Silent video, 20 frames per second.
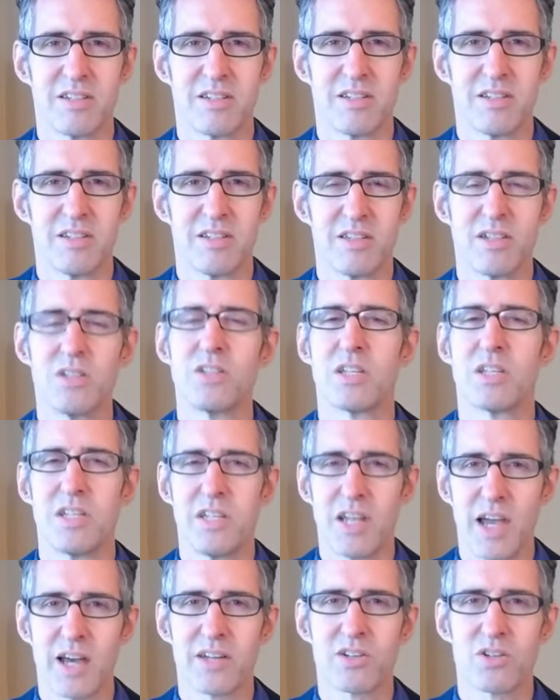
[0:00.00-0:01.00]
there's a
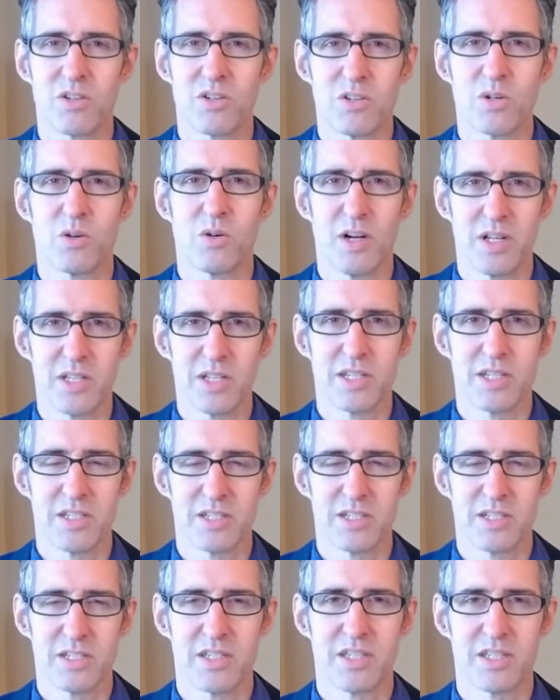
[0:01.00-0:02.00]
natural quality to
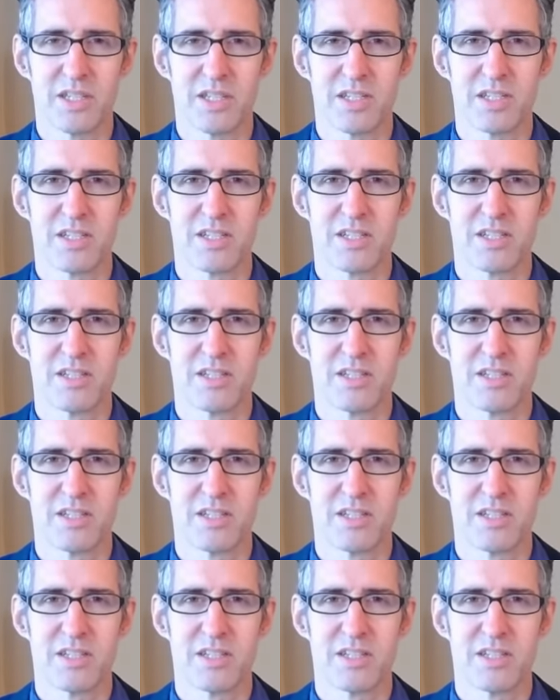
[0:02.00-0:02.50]
this.